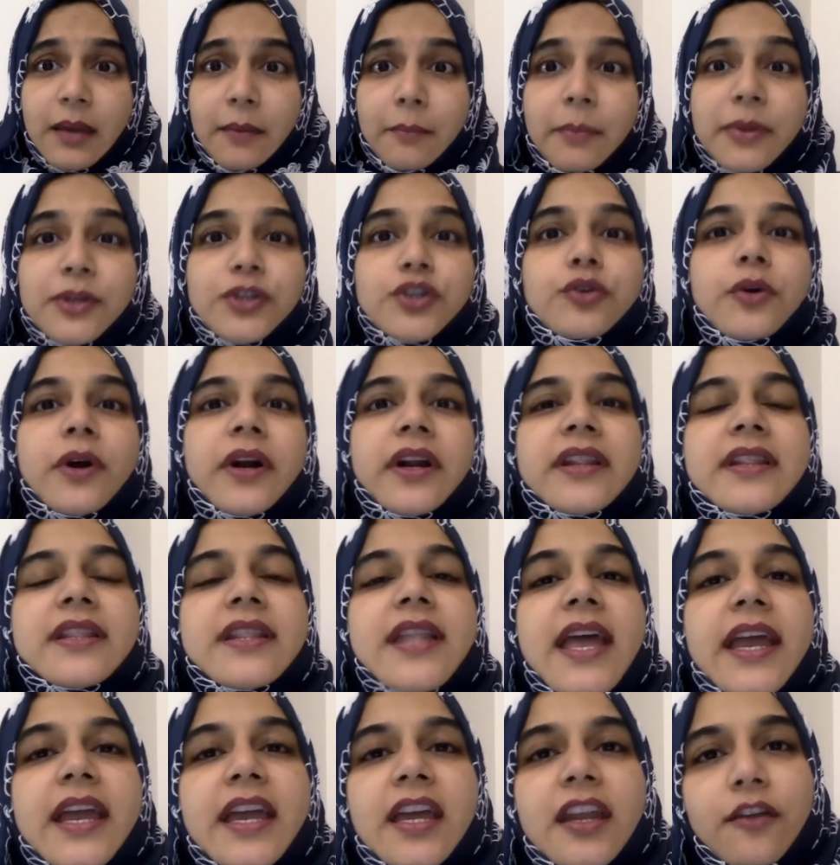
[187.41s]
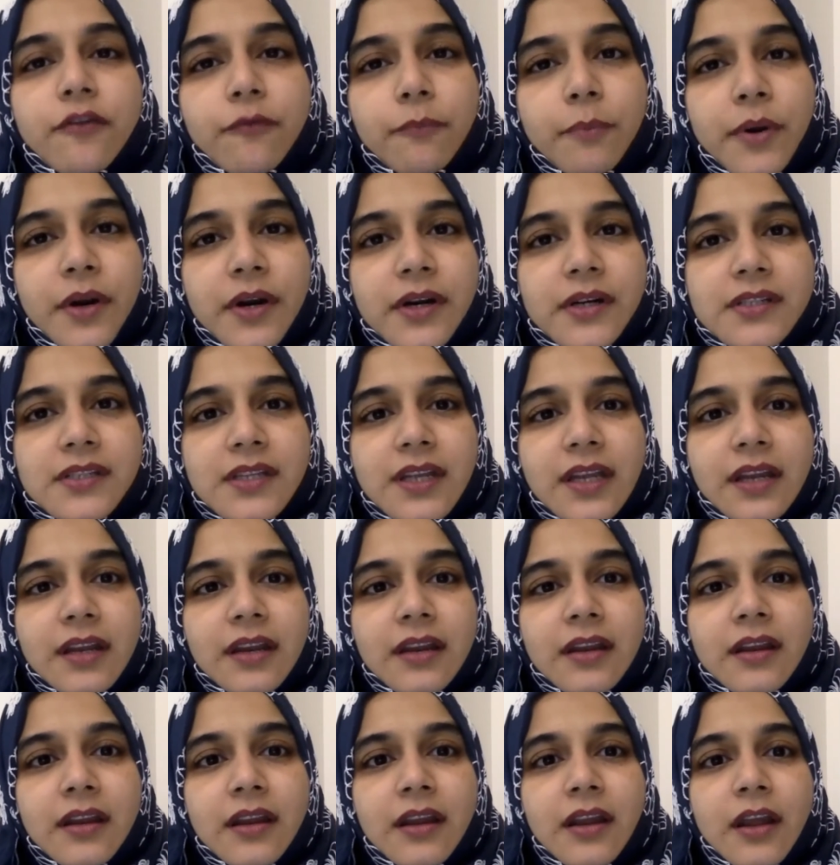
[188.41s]
but you are a negative
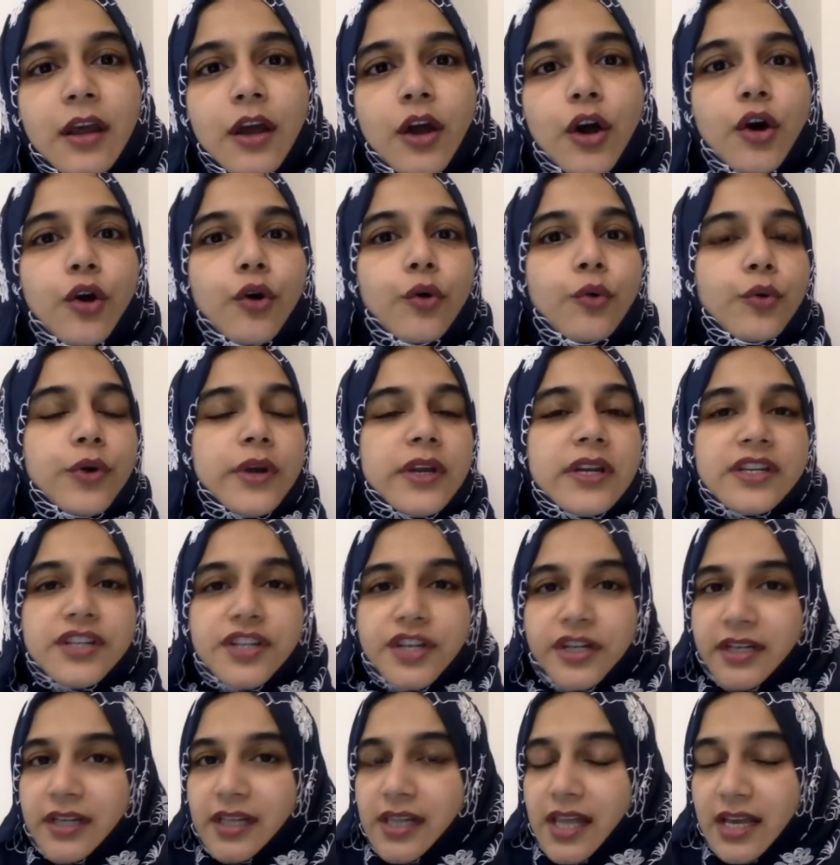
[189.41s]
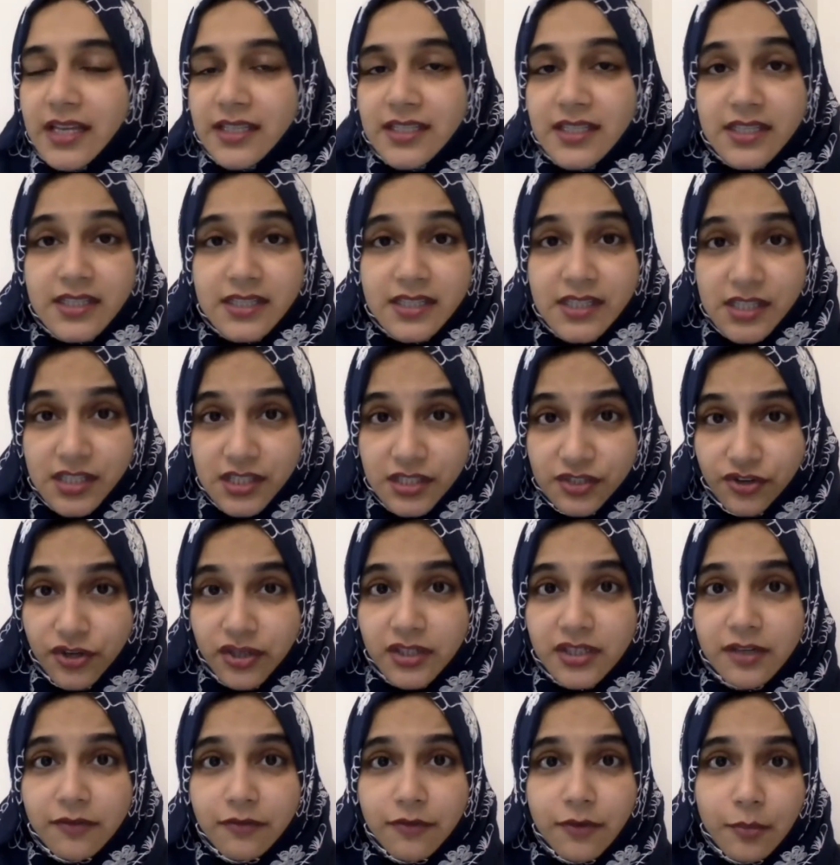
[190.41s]
person who internalizes
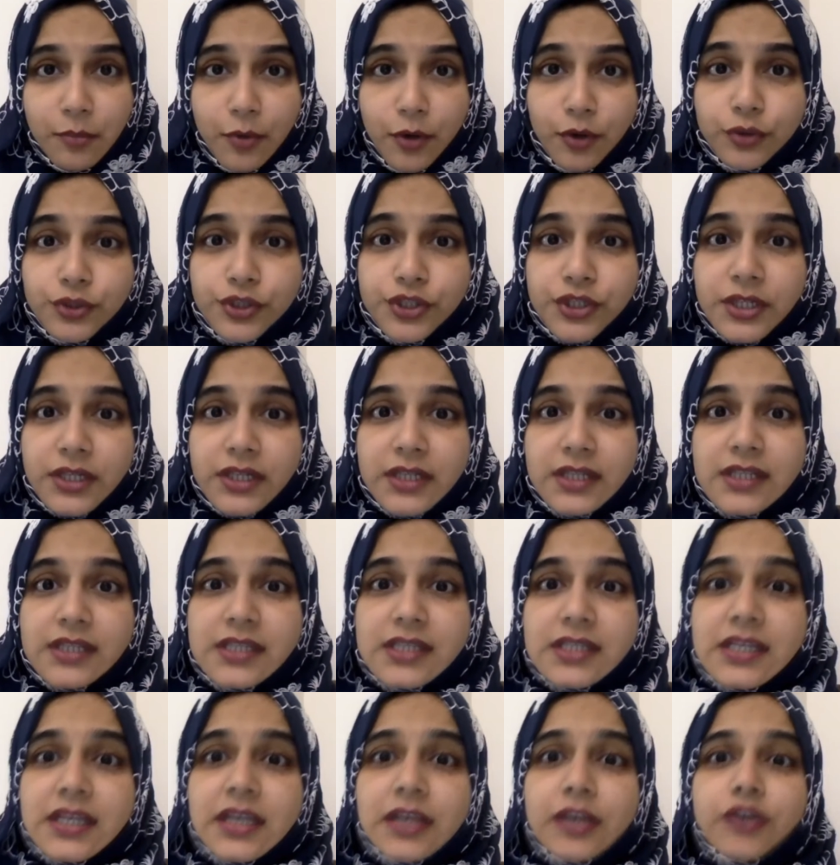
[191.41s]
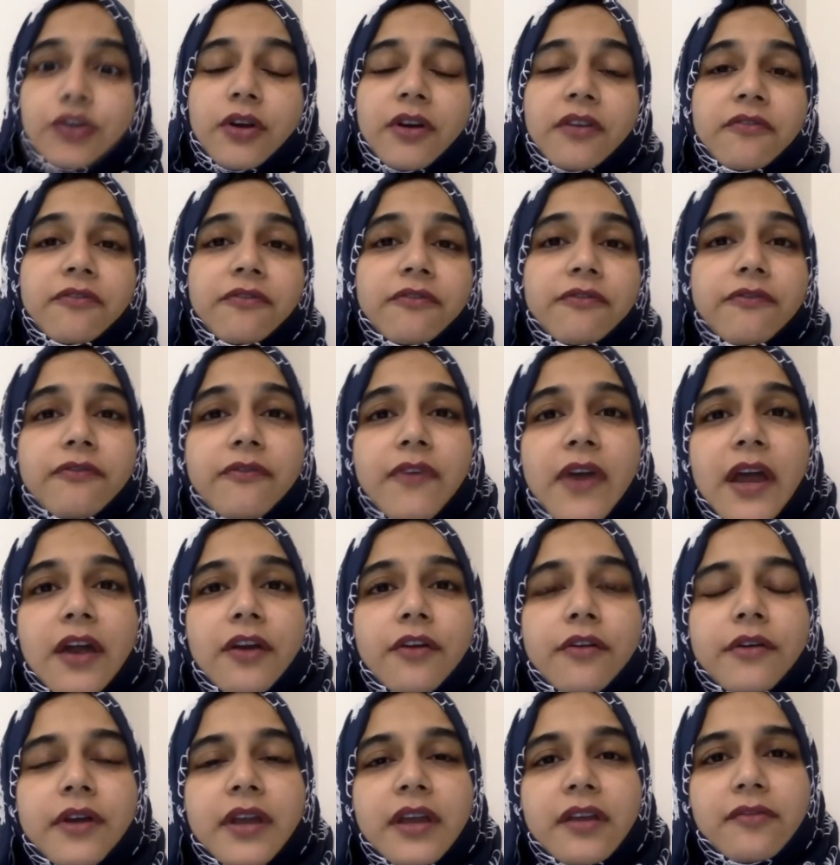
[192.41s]
destructive emotions, you're
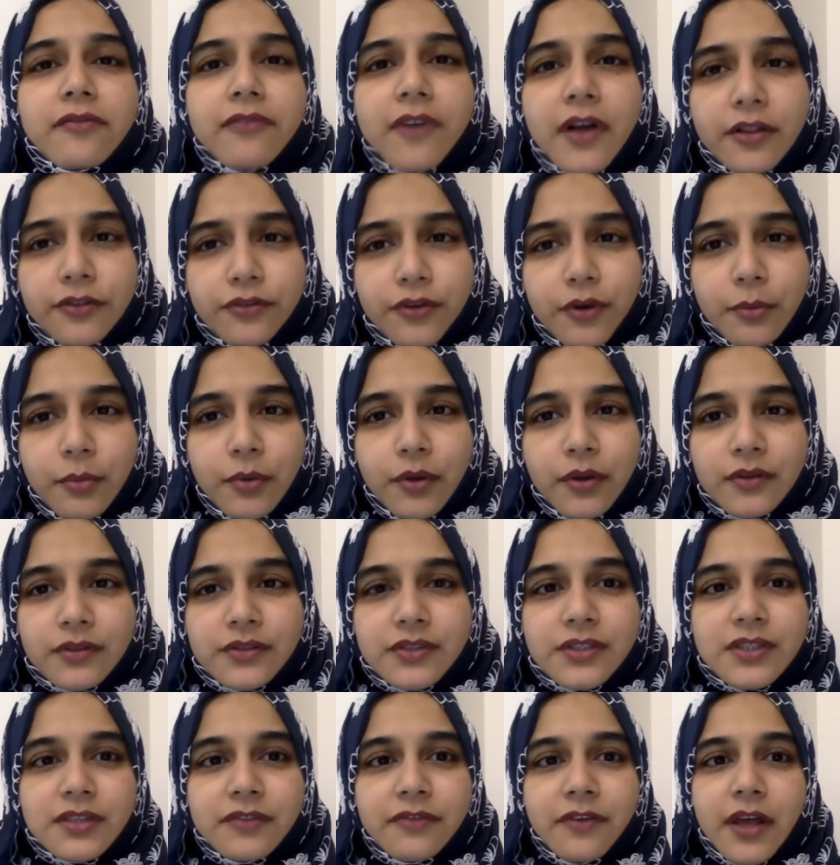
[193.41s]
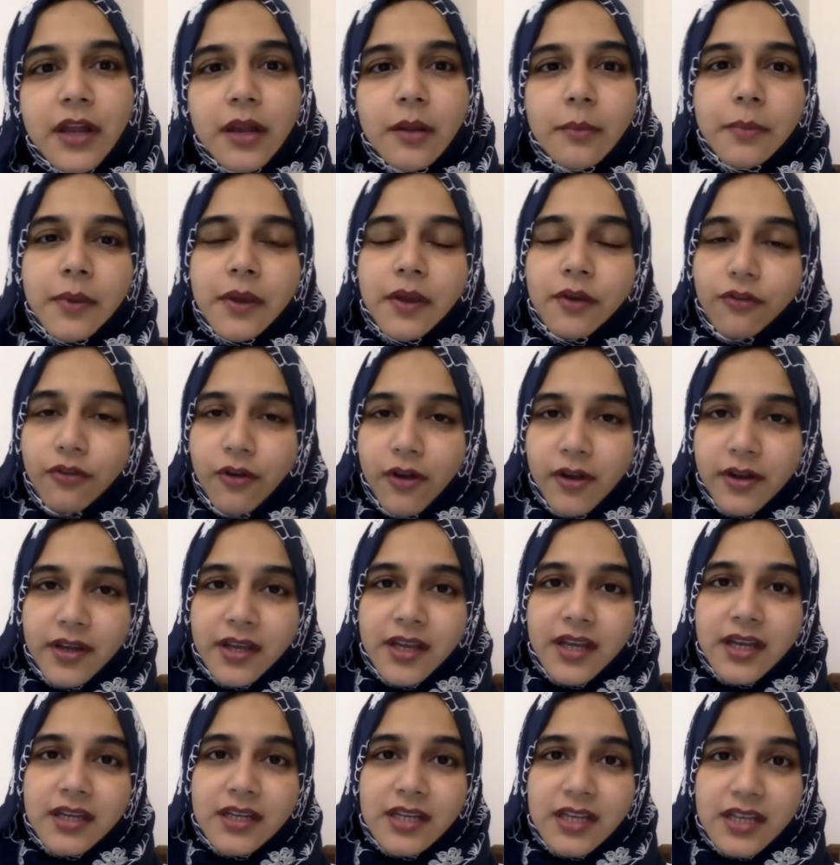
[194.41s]
very vulnerable to developing
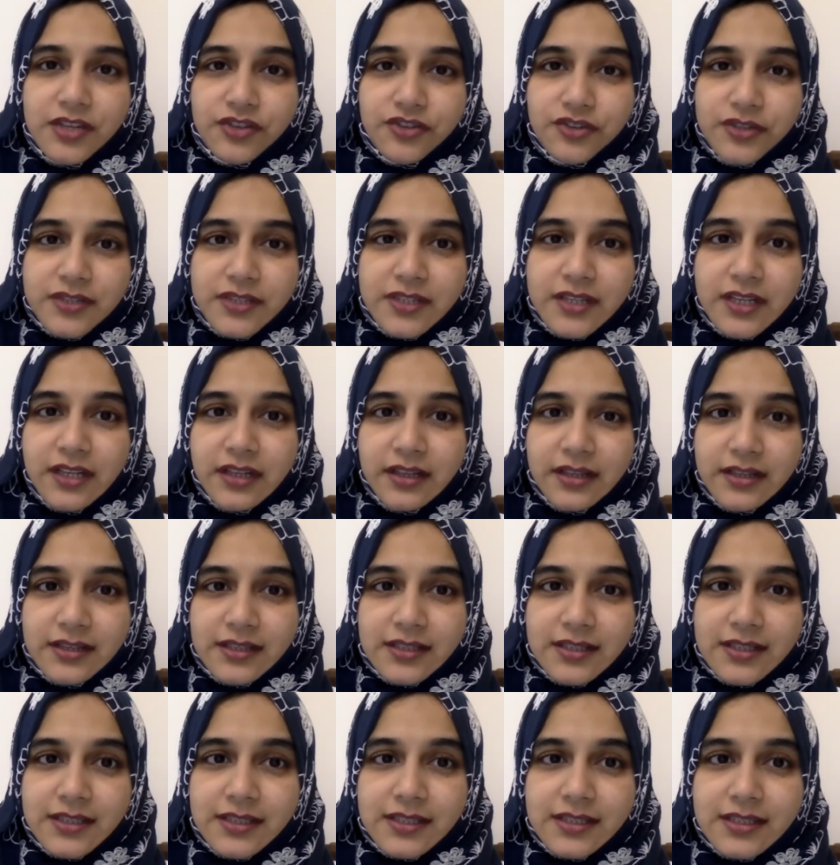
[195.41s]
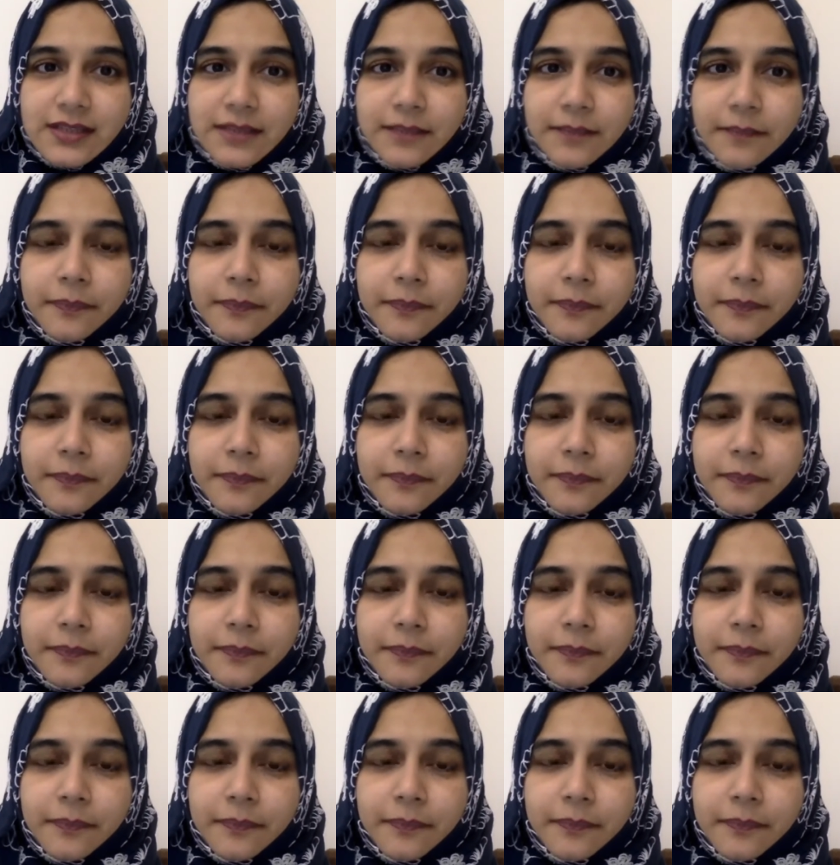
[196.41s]
chronic and dangerous illnesses.